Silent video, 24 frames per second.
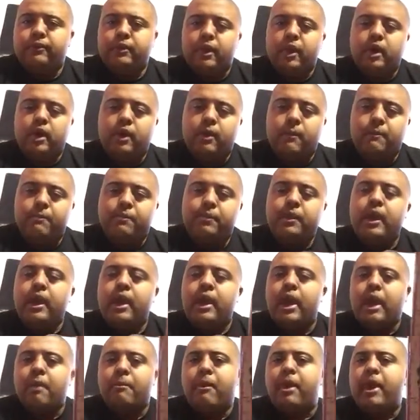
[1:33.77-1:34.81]

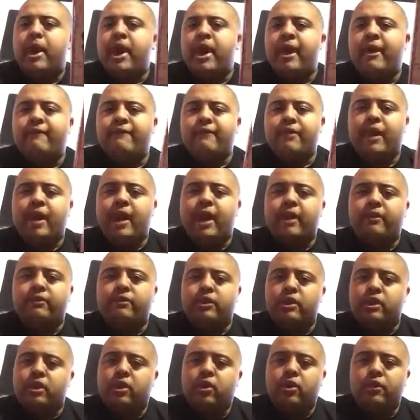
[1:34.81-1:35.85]
I might have that,
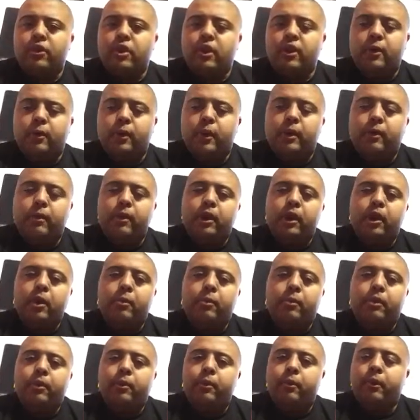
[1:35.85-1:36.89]
you know, the other way around,
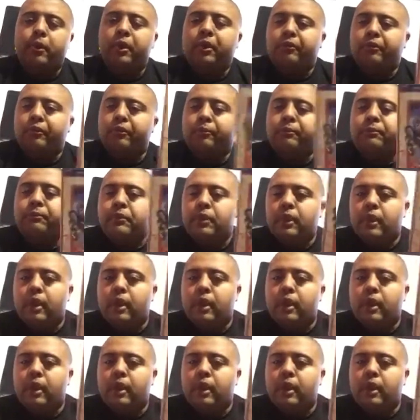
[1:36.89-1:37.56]
but whatever.